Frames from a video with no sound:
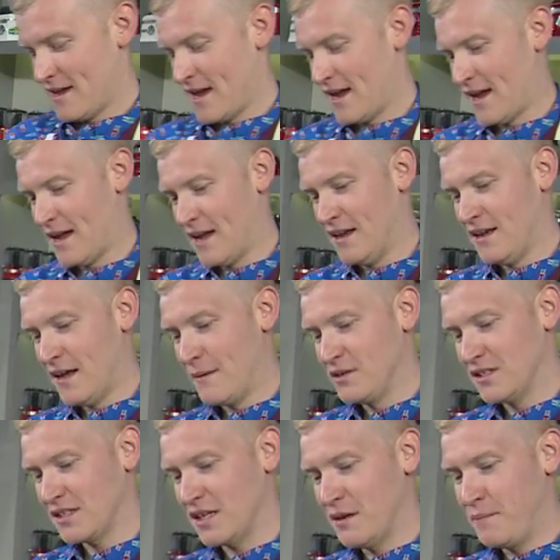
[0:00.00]
And I'm
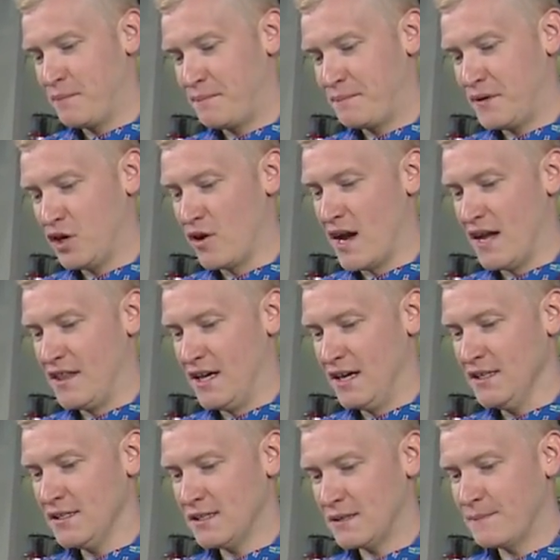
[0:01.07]
just going to puree
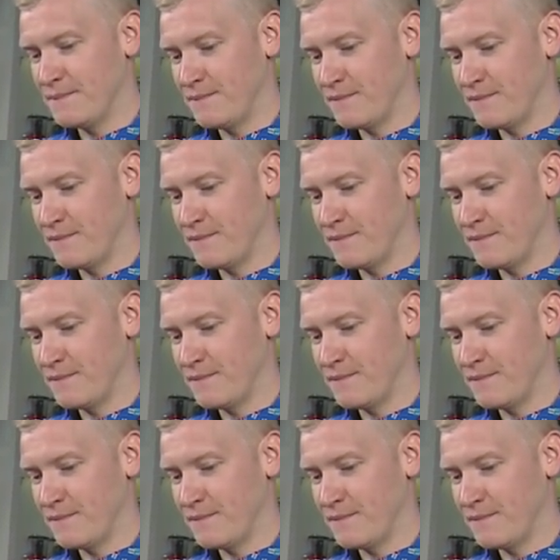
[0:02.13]
this.